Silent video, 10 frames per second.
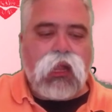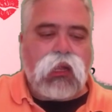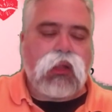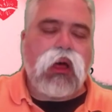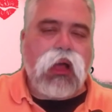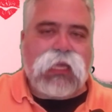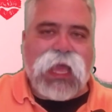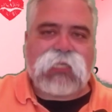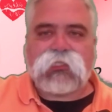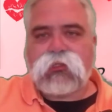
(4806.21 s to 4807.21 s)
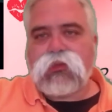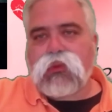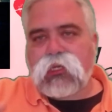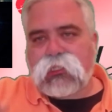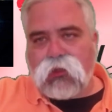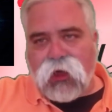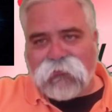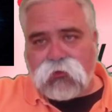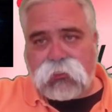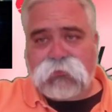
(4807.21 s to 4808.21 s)
Locke has numerous
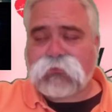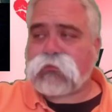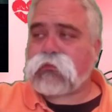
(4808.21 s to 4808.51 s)
novels